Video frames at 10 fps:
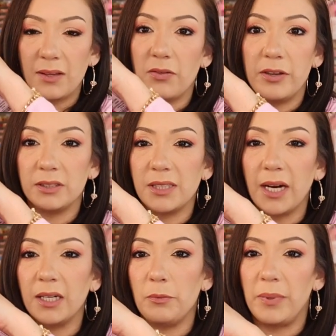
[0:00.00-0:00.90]
There's
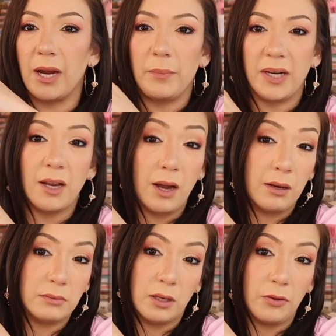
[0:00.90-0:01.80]
not going to be, I mean,
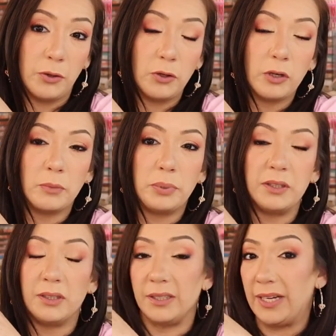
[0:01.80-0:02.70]
although you can
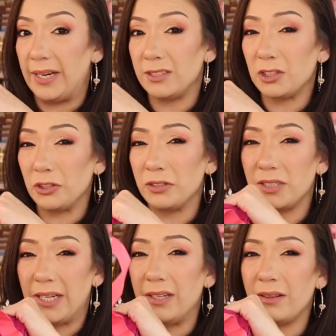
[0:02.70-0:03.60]
put an
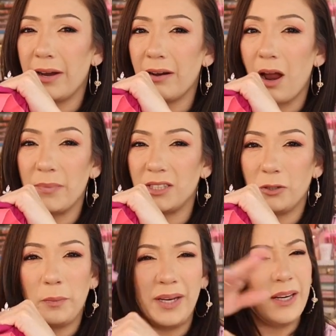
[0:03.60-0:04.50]
insert in there, I'm
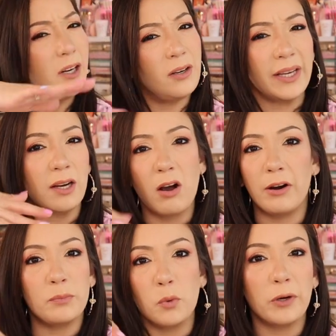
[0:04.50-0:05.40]
assuming, you know, like a
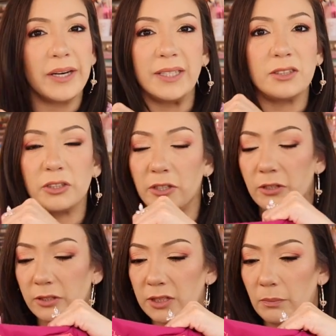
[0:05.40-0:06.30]
cardboard
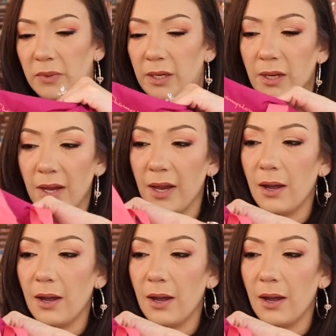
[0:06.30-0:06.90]
insert or something.